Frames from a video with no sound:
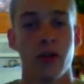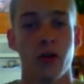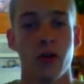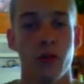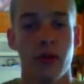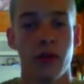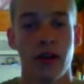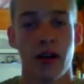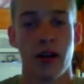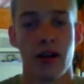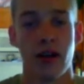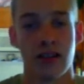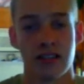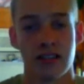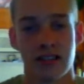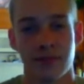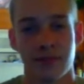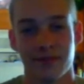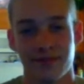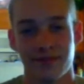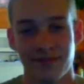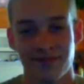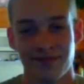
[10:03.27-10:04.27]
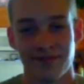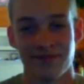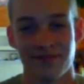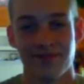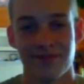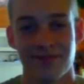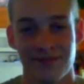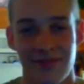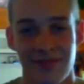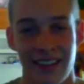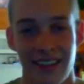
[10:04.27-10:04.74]
you'll be awesome.
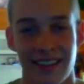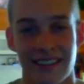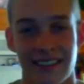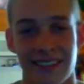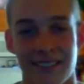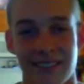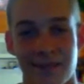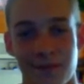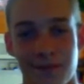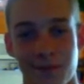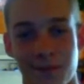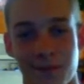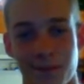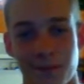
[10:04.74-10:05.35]
Thanks.